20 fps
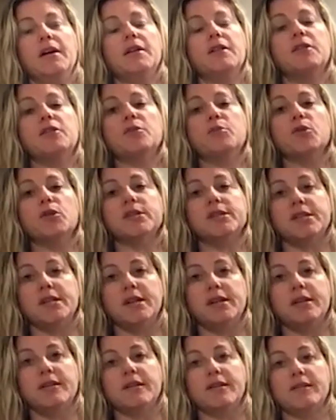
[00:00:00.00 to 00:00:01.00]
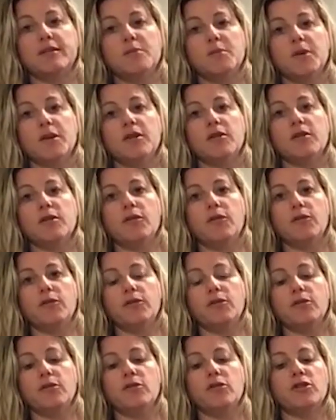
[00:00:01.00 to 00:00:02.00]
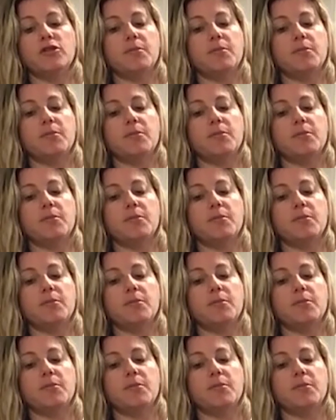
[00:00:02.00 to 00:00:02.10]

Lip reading: a little more tedious than what you're used to,